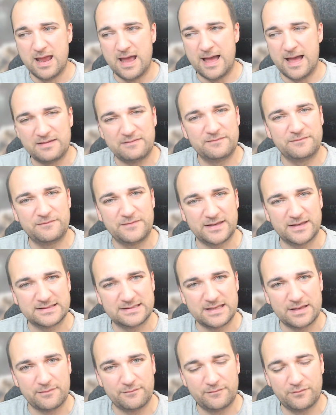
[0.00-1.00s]
They
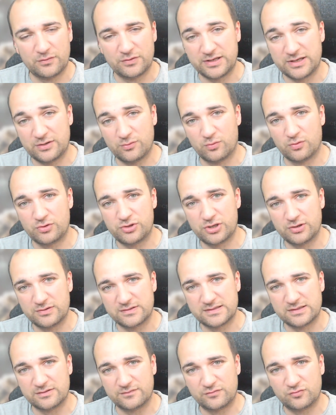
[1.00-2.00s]
fixed it for the Gore
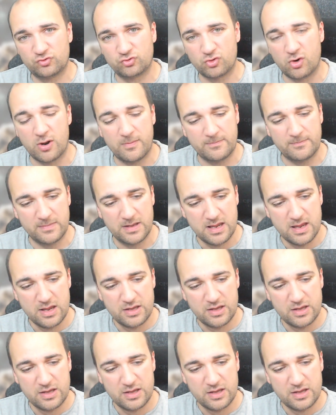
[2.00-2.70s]
Chosen of Drom.